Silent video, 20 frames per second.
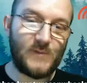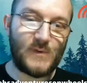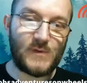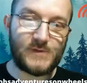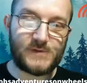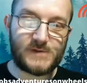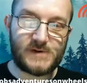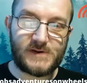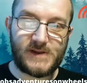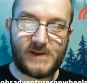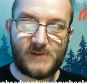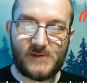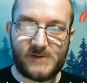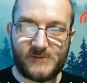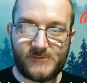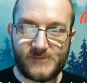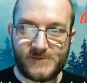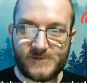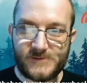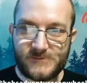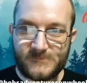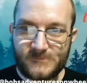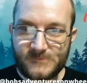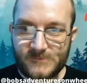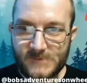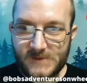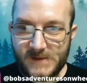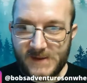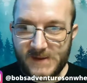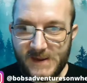won't turn out well for you.
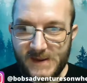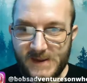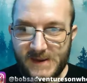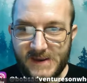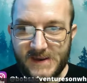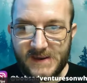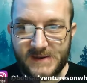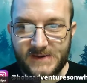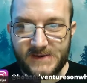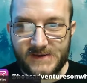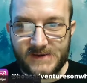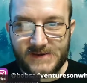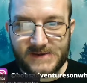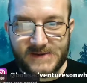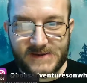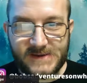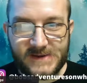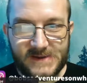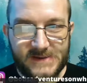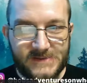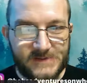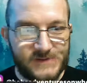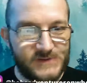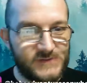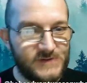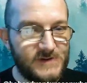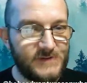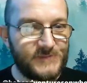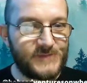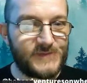And yeah, the
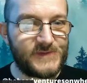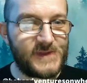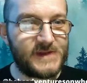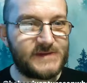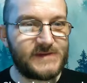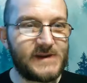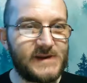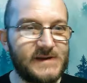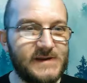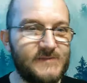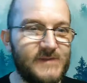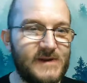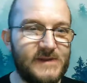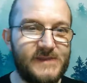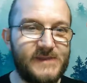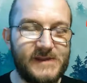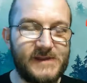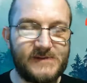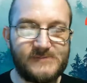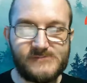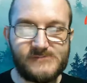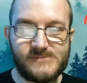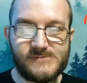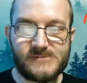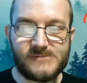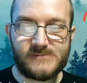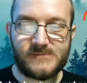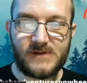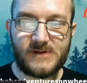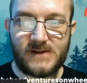trips, I talked about them
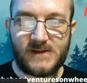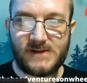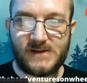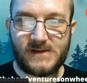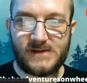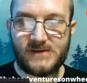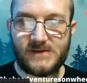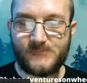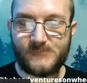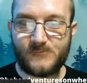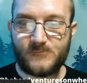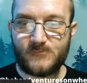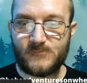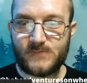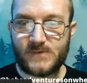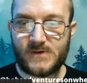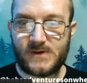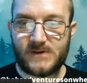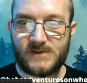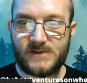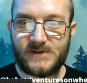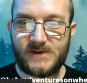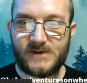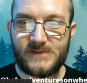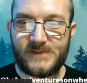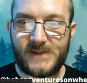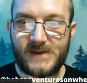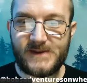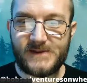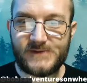
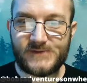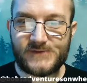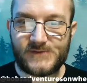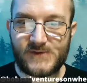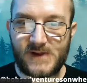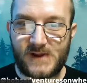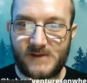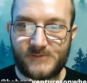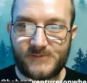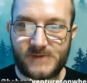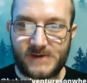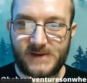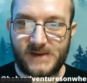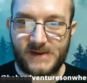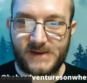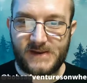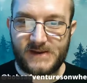earlier. They just dropped